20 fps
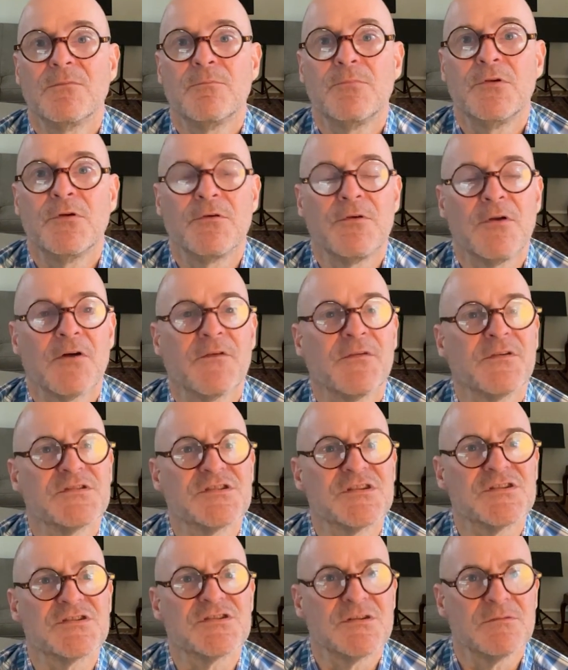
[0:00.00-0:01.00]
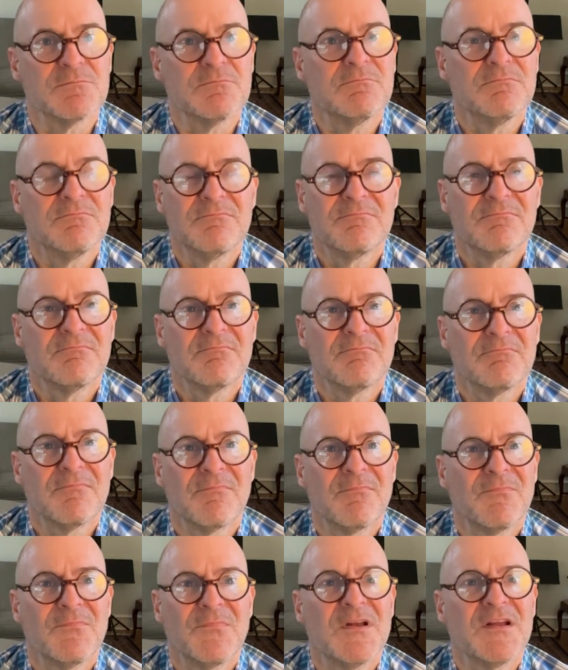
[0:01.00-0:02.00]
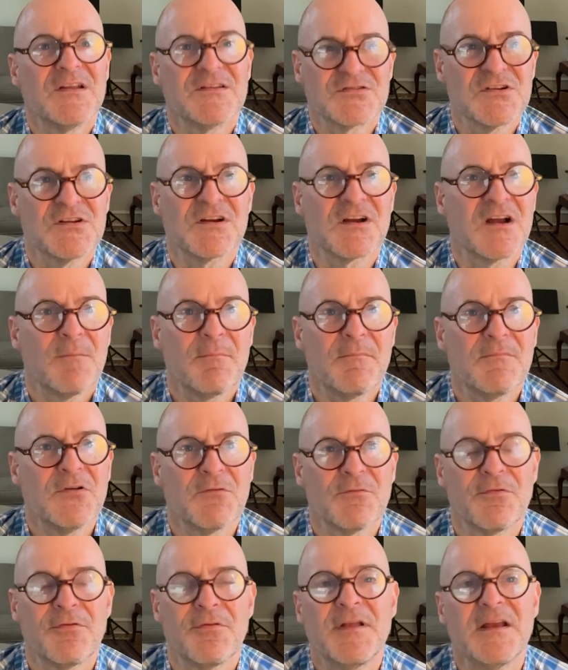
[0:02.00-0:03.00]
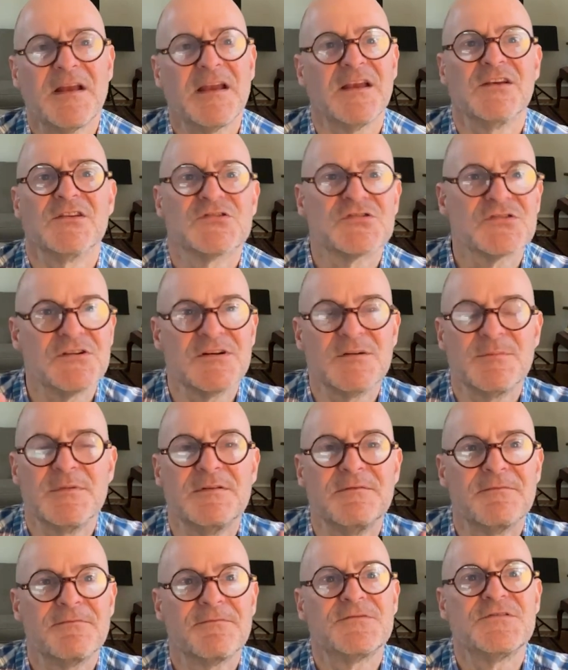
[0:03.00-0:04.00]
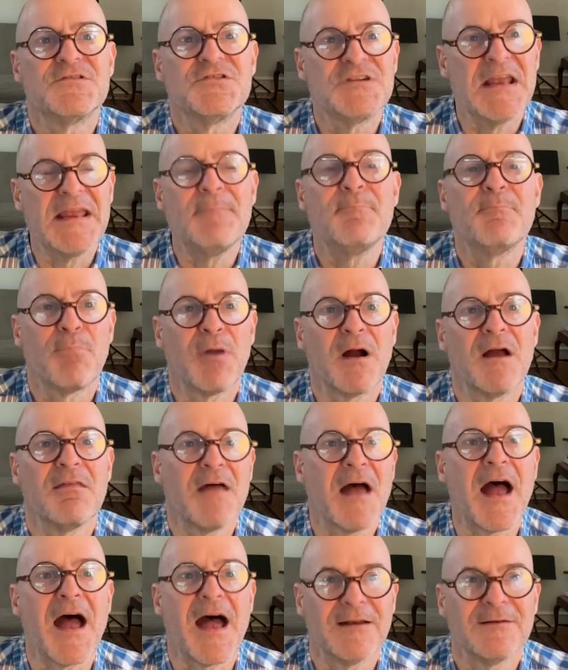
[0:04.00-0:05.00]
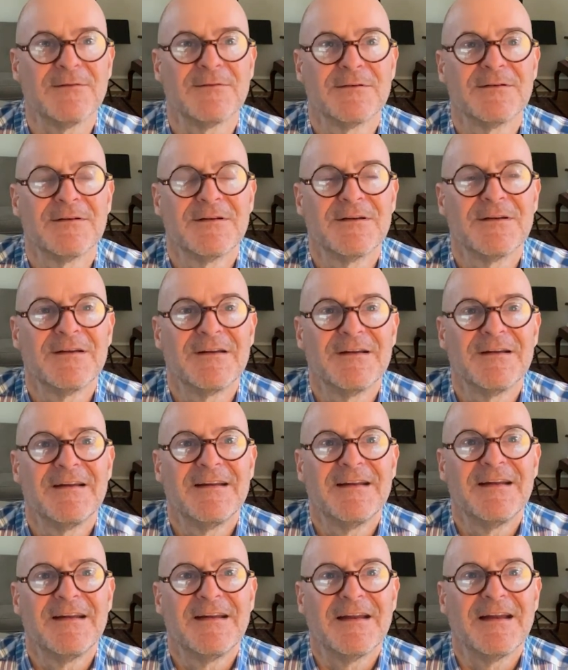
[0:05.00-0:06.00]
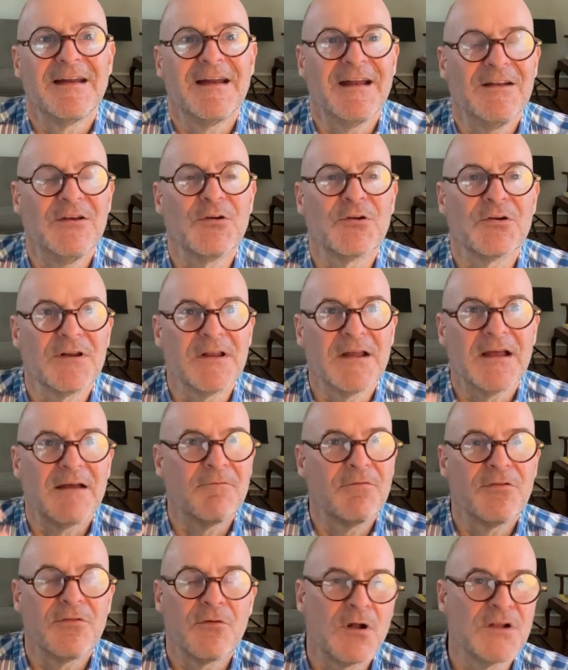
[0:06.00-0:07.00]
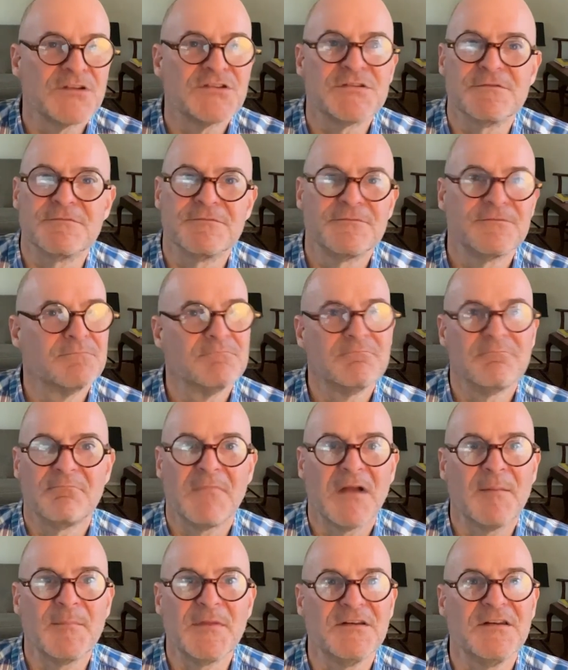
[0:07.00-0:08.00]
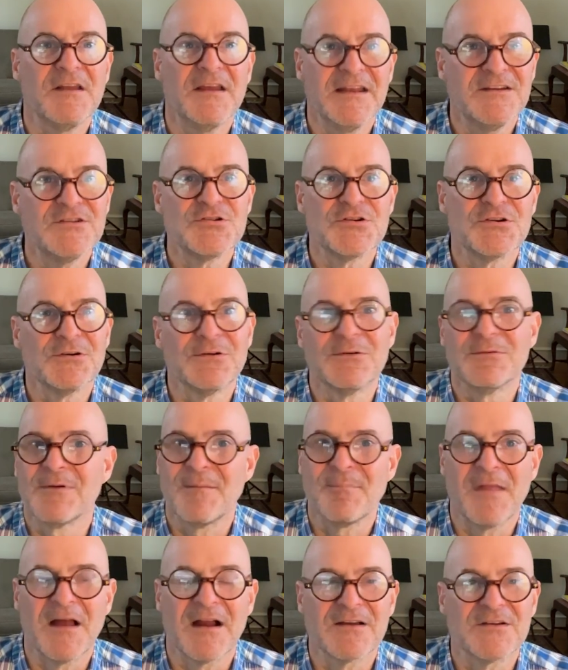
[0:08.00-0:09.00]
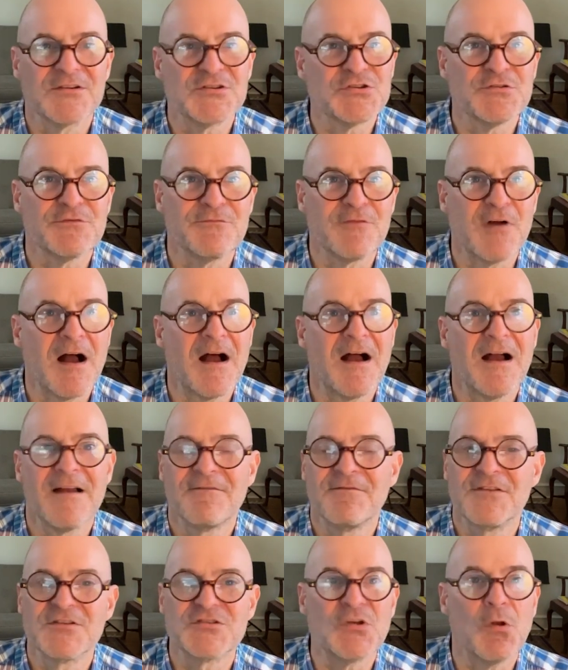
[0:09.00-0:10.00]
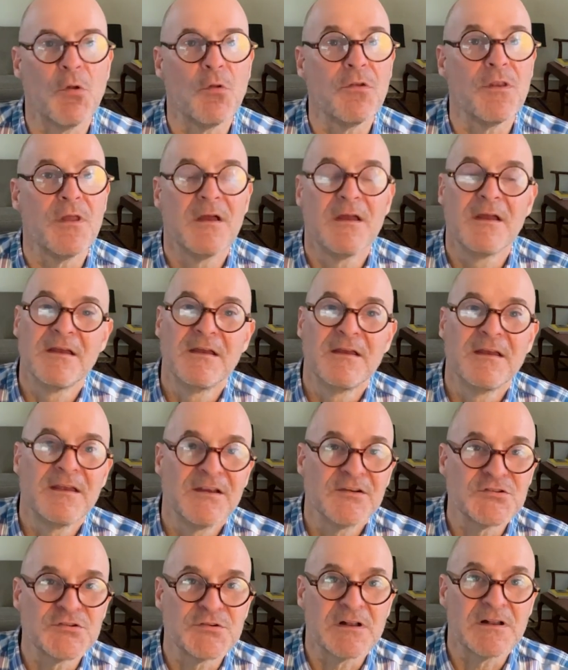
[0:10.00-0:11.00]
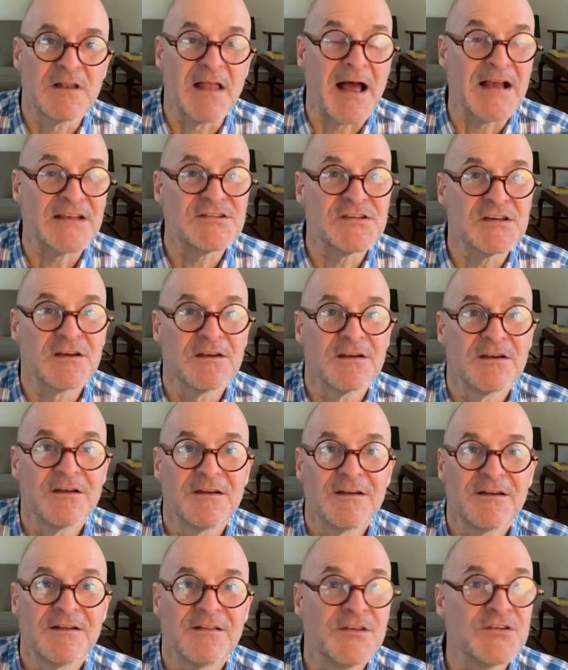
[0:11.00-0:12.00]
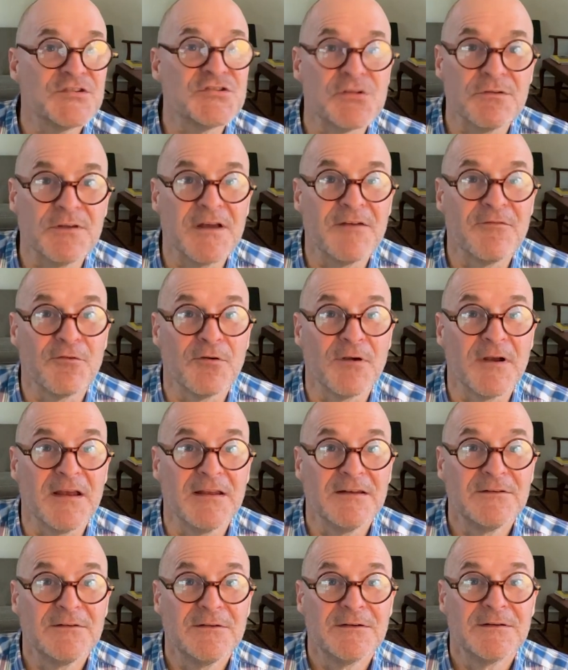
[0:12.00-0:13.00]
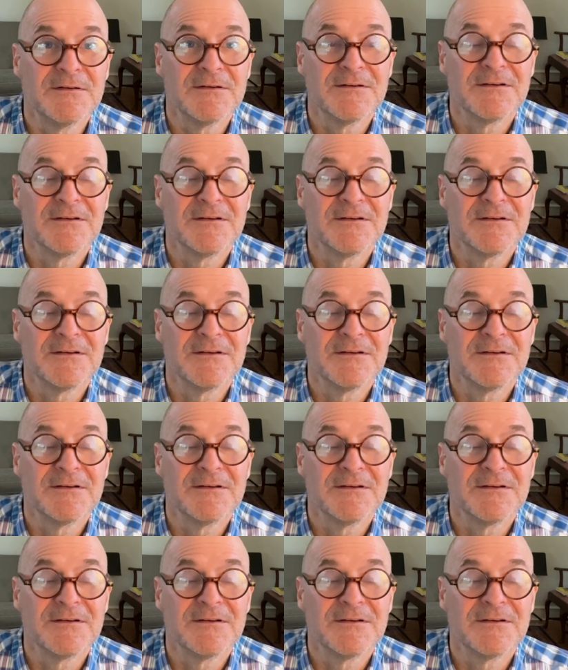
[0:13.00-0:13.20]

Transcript: your nervous system, it's going to come, your thinking is going to be shaped by that. And you're going to have thoughts of, I'm in danger, I'm not going to survive, here's a classic, this'll never end.